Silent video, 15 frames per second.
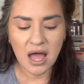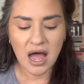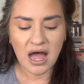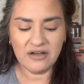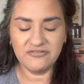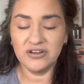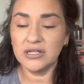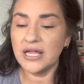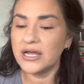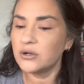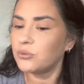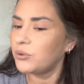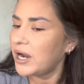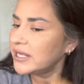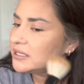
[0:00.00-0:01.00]
I feel like
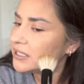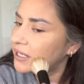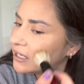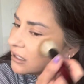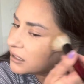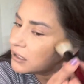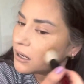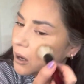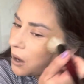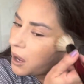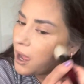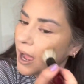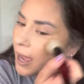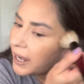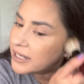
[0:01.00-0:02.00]
right there,
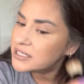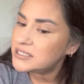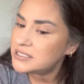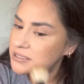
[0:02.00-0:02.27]
I